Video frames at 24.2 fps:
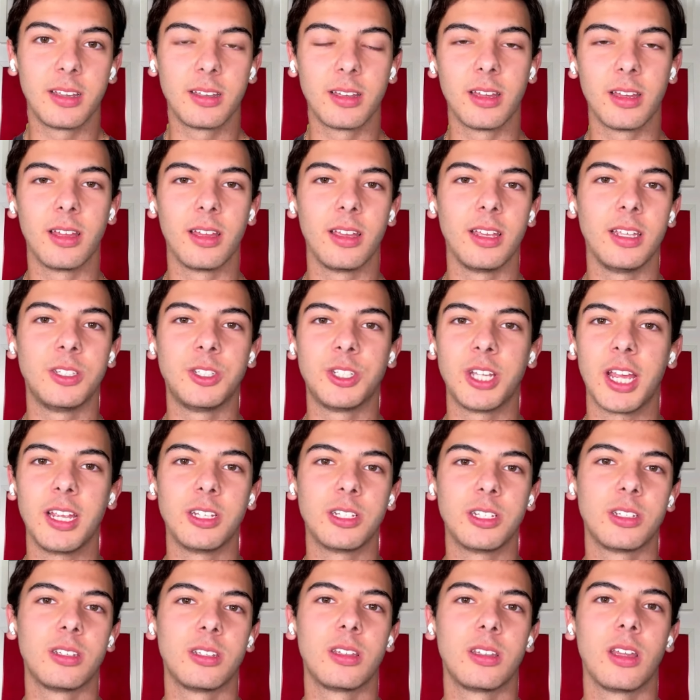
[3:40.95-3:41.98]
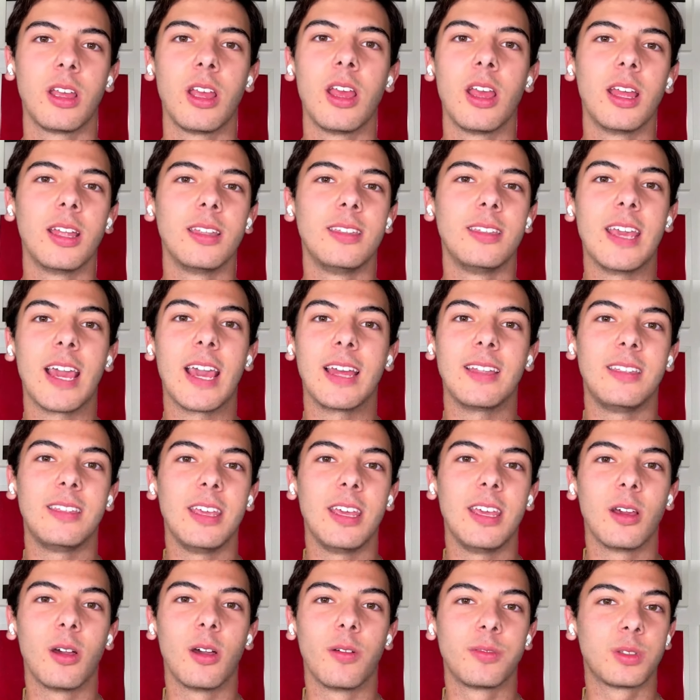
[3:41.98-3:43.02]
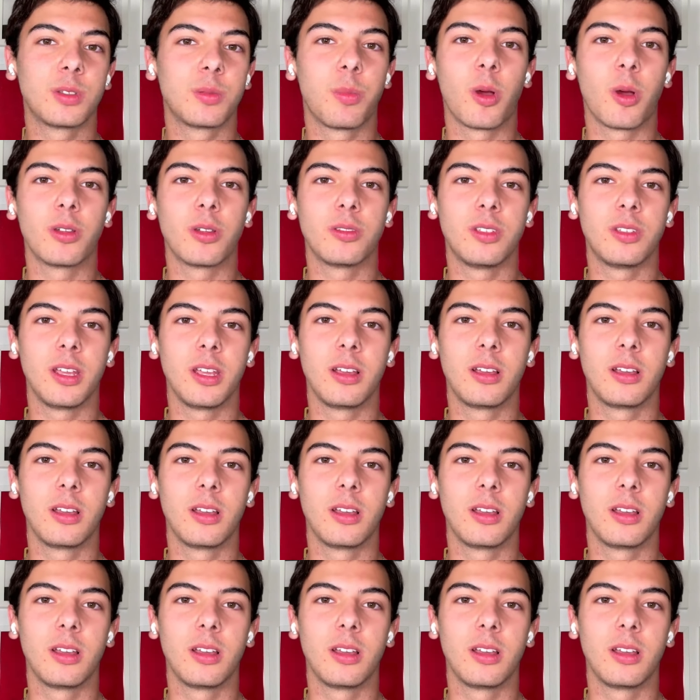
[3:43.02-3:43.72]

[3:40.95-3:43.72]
It changed the idea of Sporting